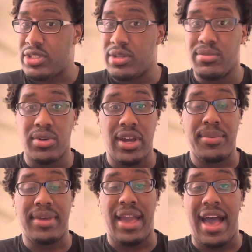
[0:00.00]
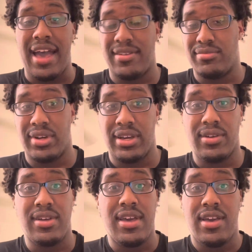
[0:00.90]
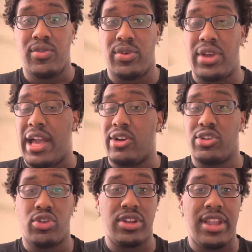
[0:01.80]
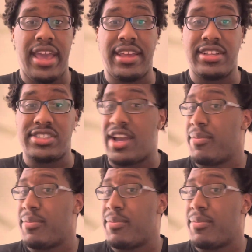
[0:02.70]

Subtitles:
Boy, it be hot, but we got to go to Notre Dame this year.